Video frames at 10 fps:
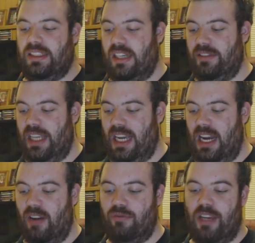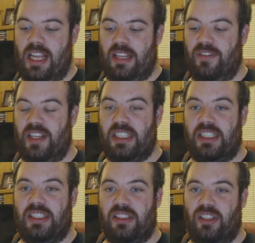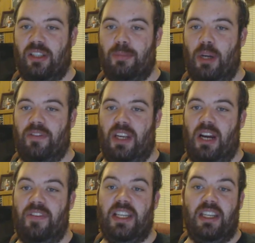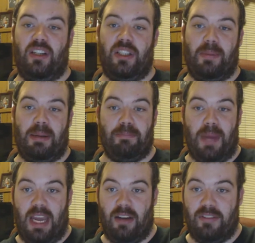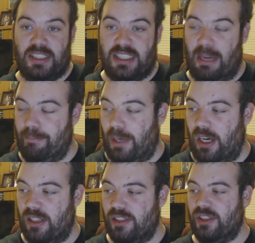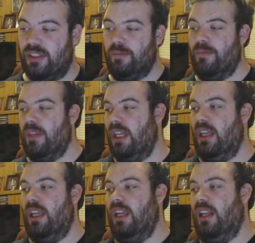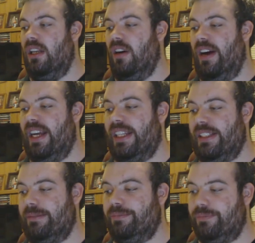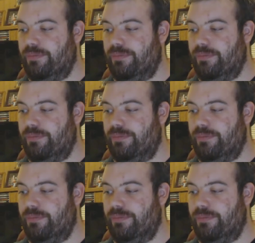So yeah, I really think this is a good movie. I think it could have been better in some parts, like